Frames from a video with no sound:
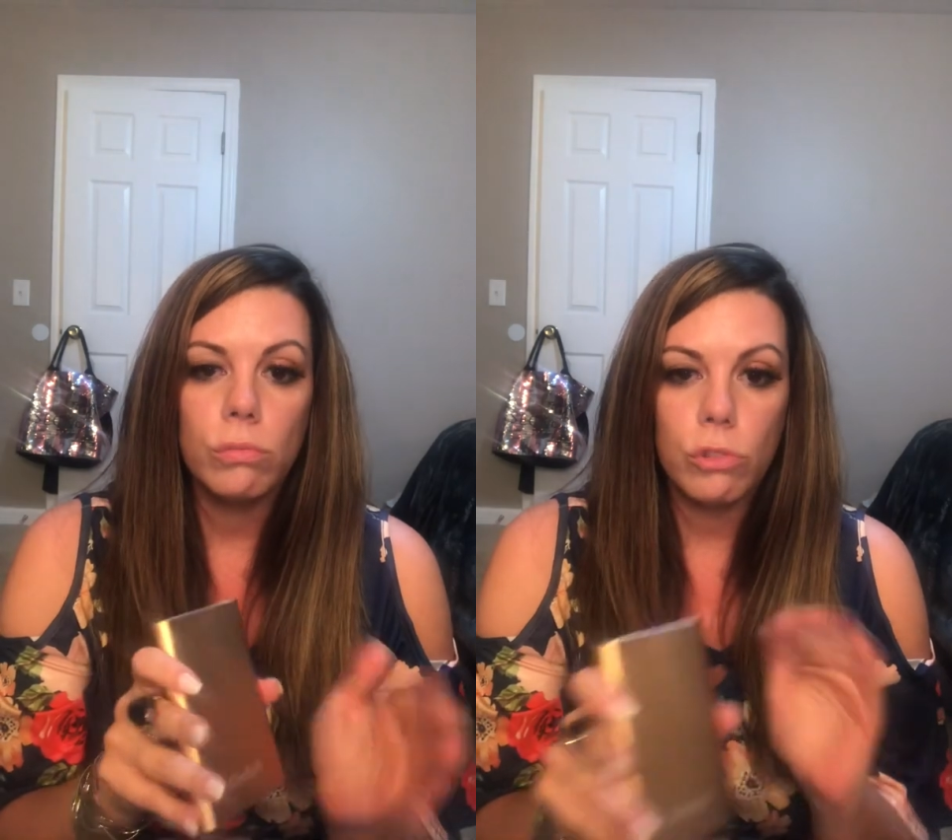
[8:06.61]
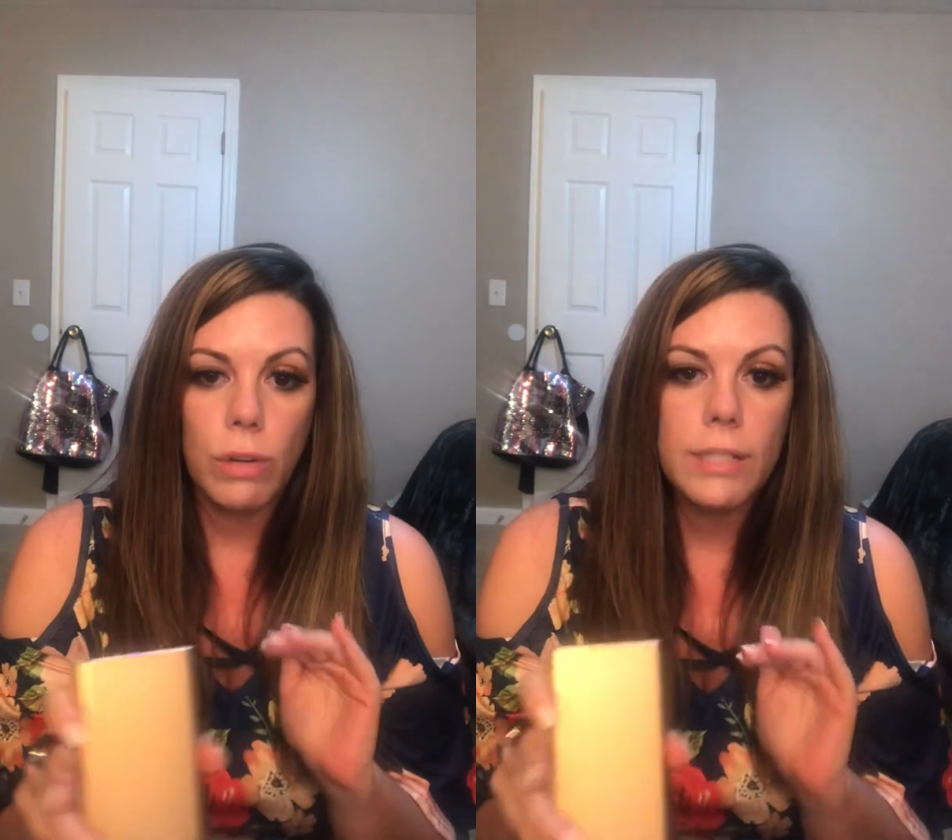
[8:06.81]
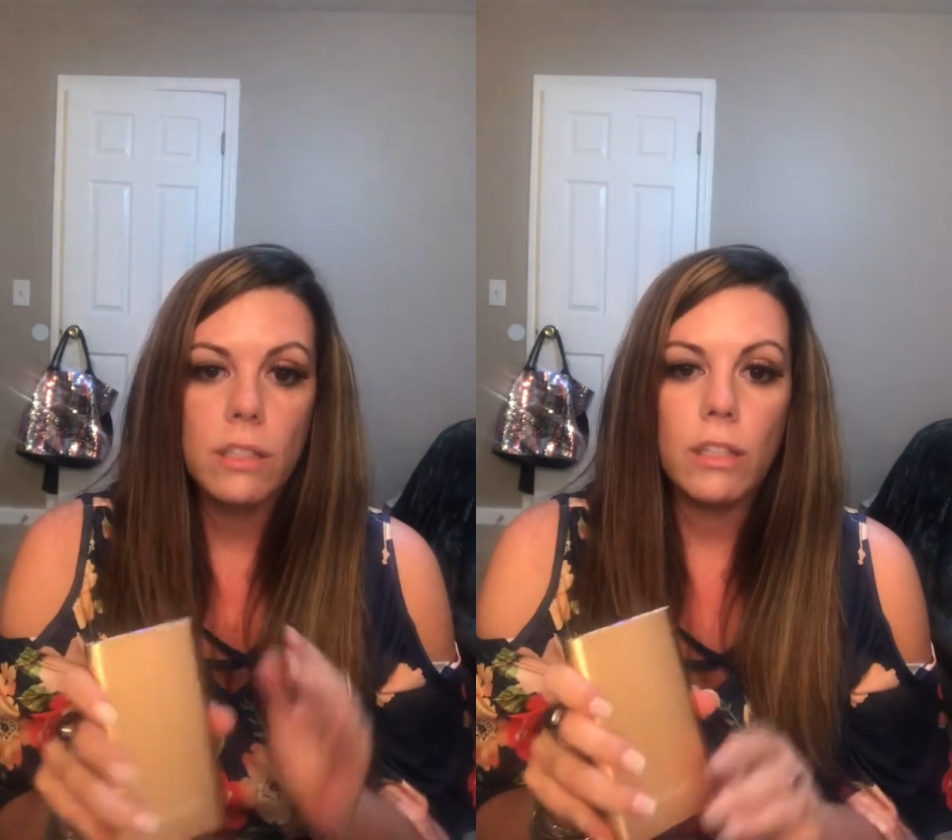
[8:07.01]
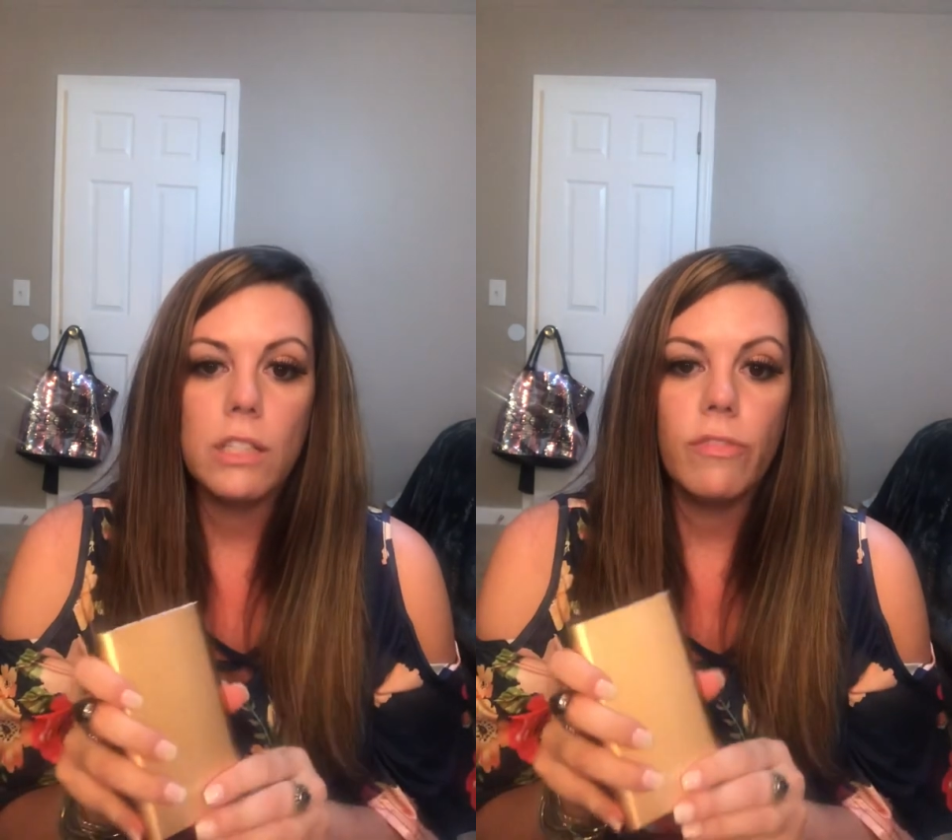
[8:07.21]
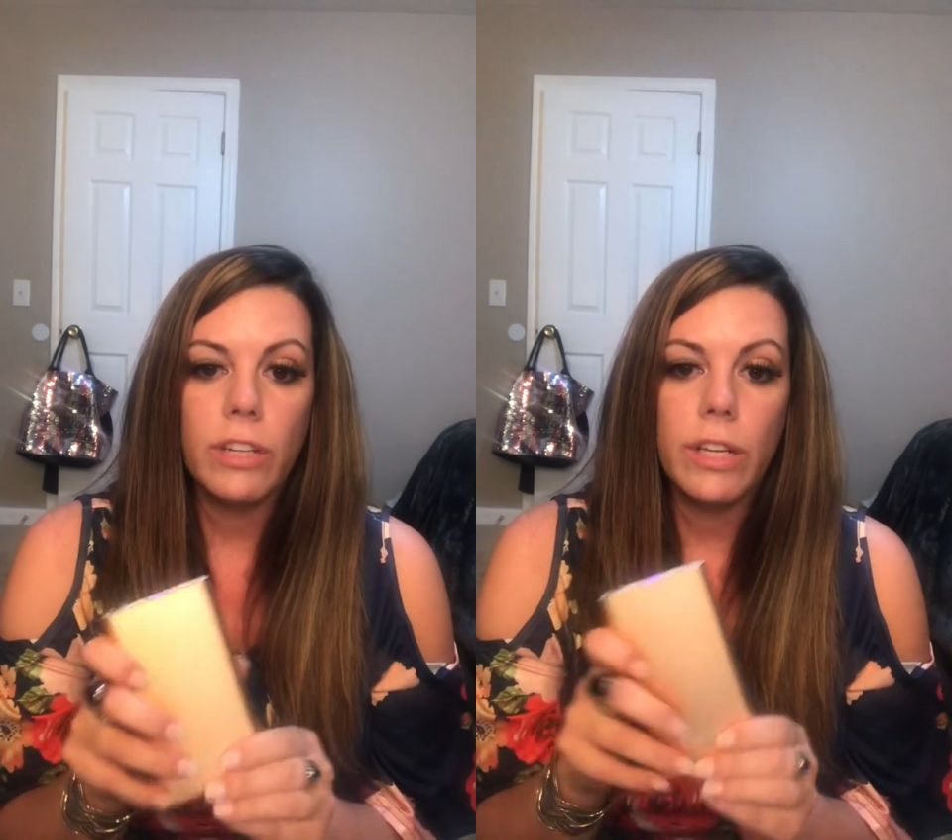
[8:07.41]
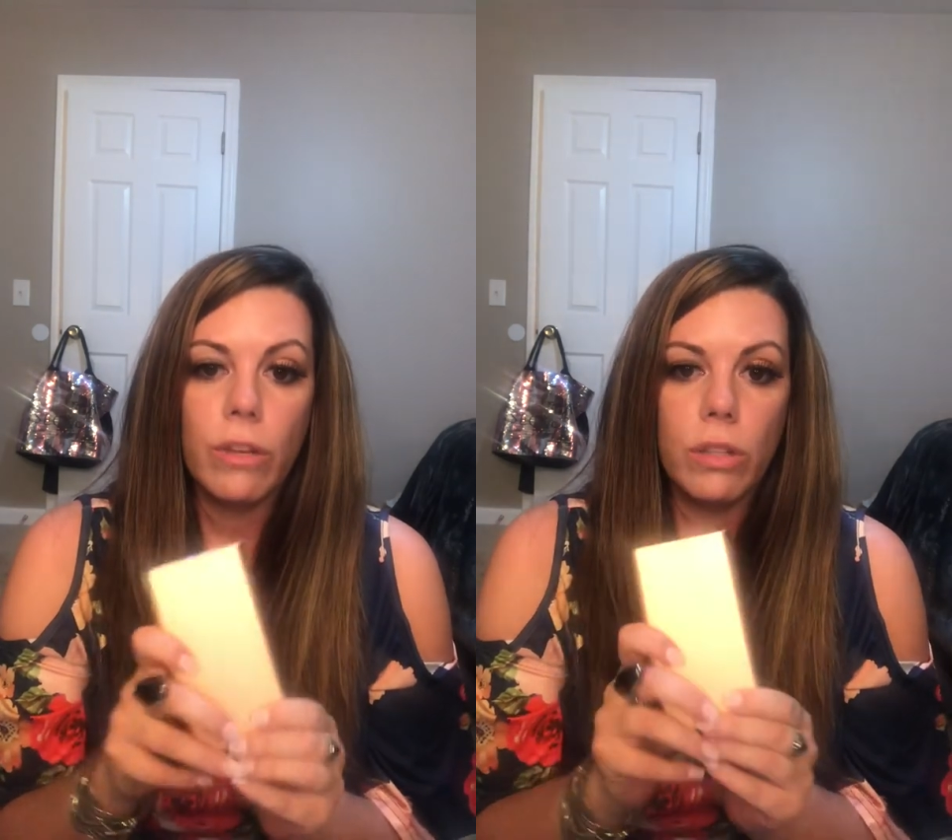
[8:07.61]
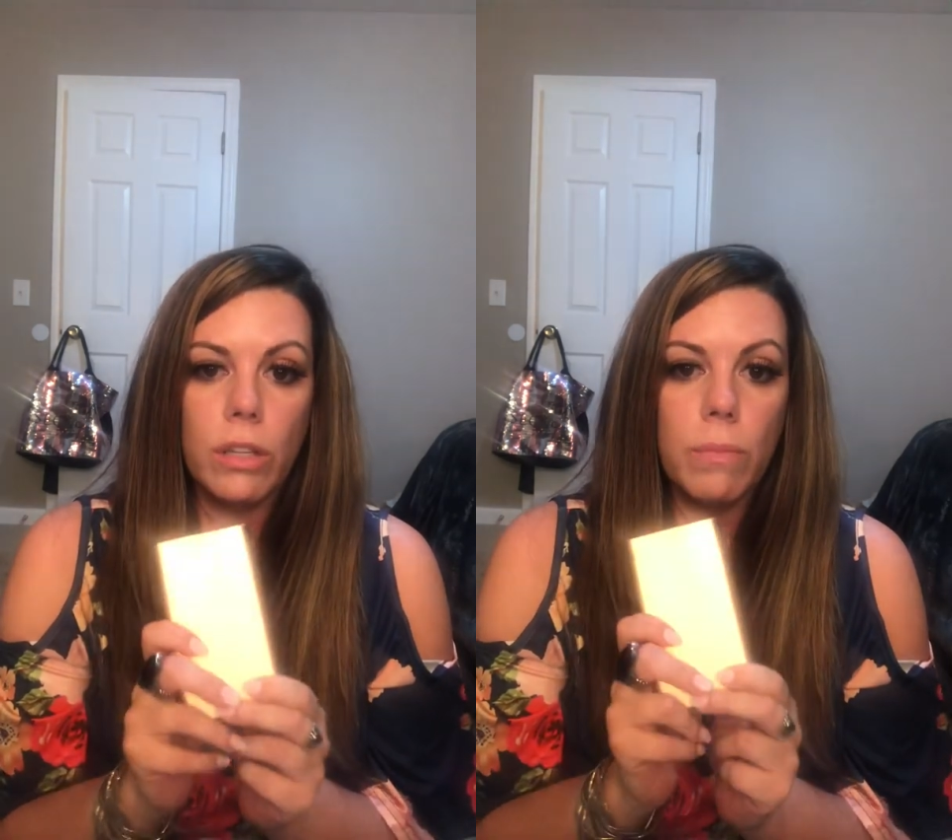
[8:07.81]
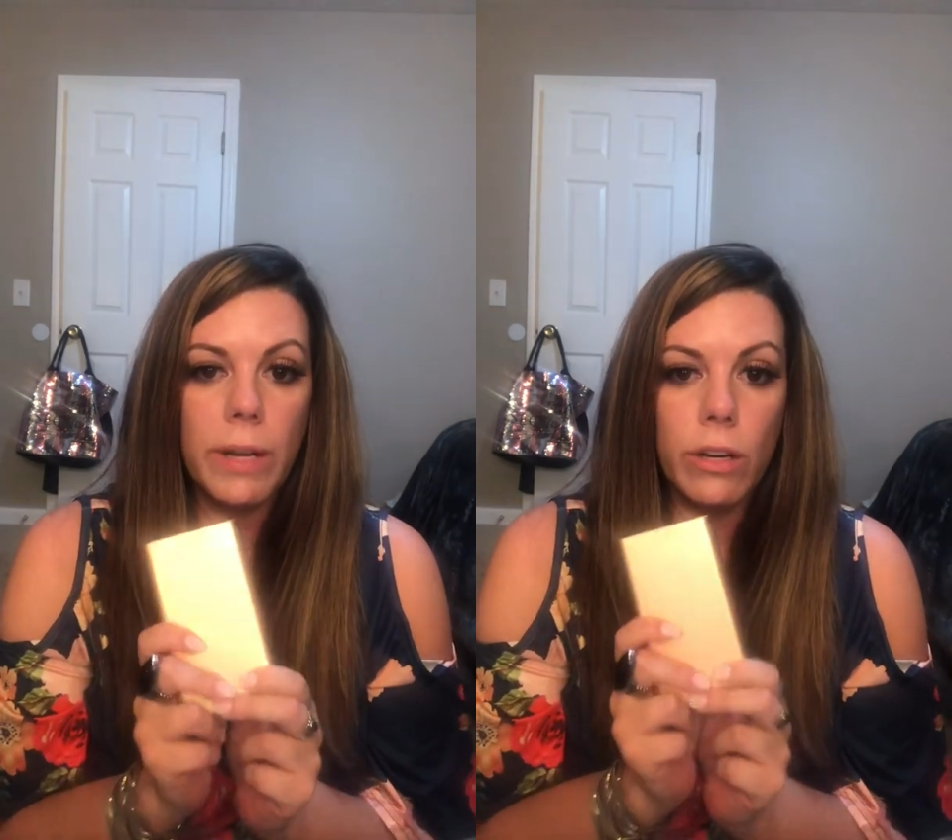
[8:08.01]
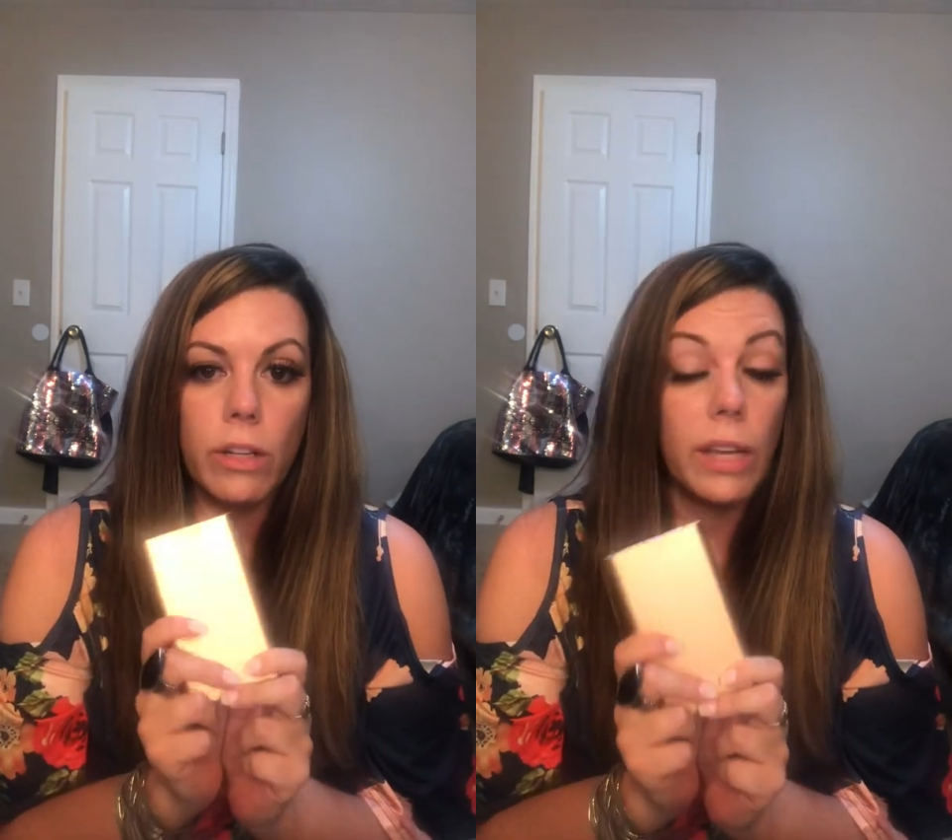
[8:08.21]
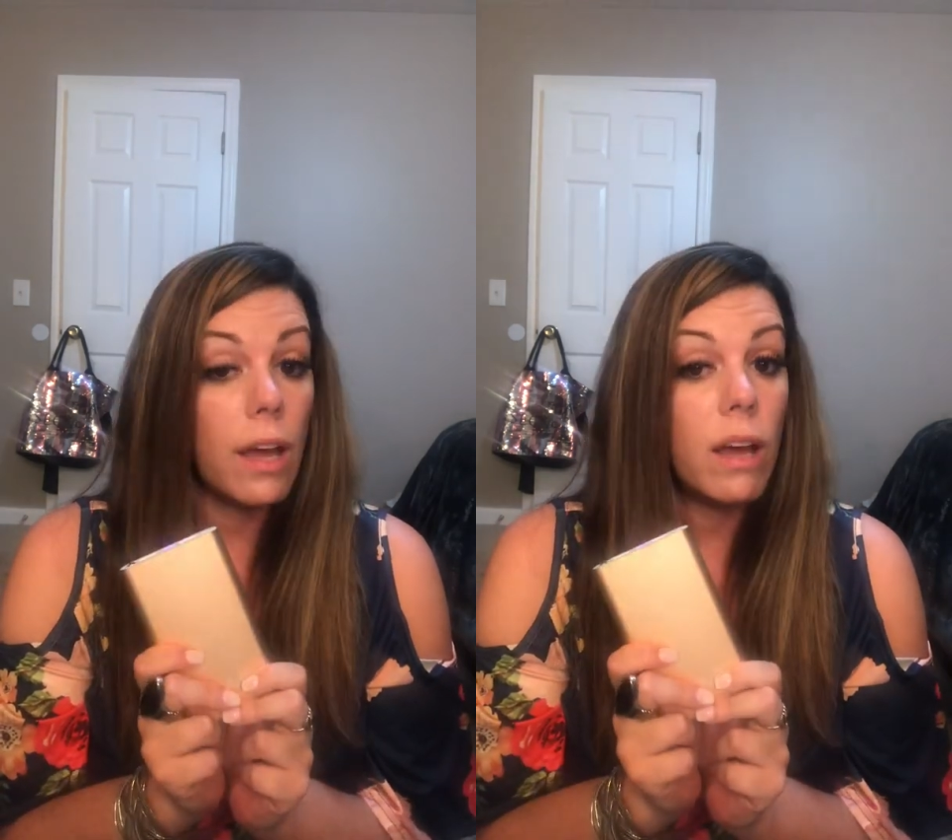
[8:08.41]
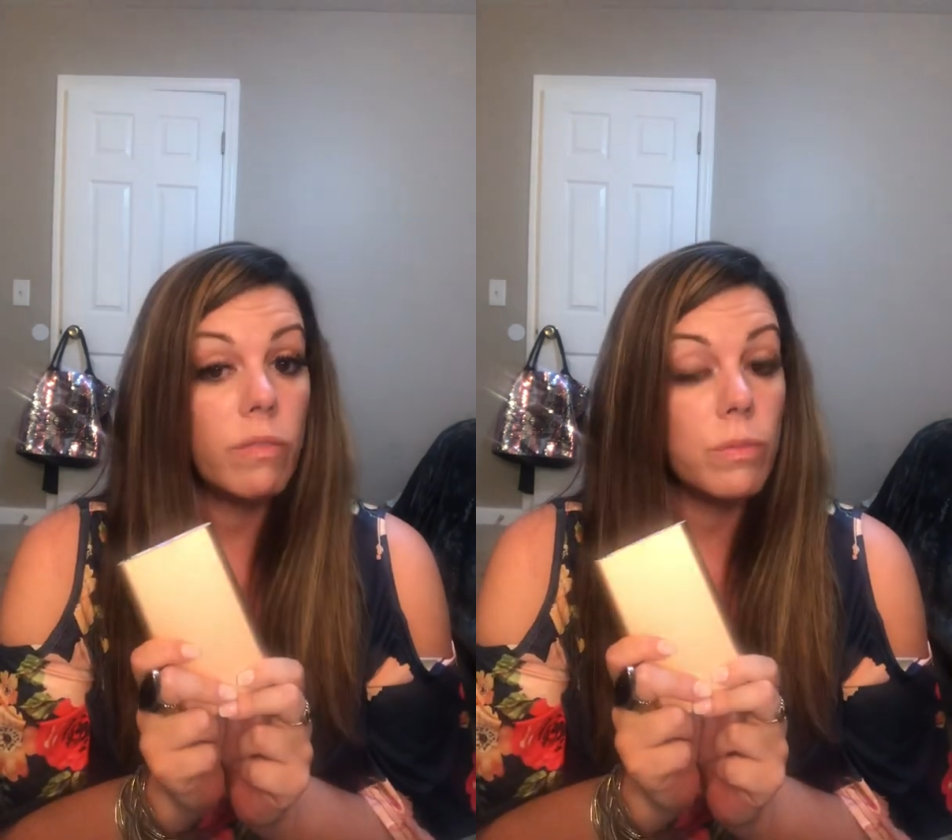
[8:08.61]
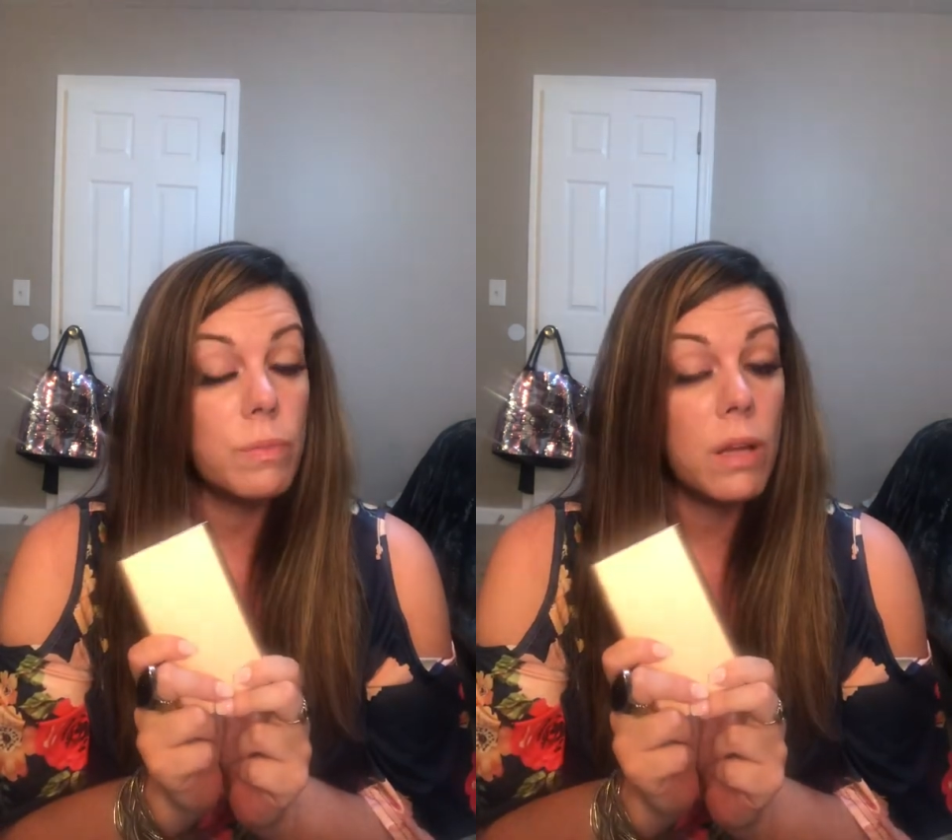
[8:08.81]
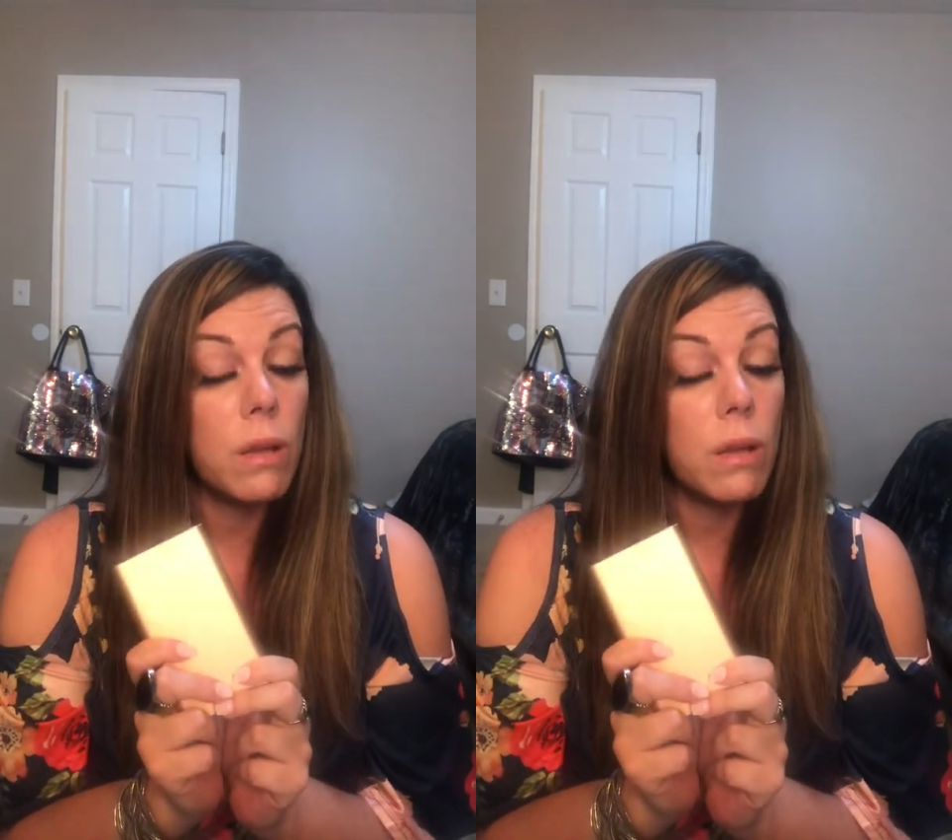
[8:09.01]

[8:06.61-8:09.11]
the rest of this video that apparently I have an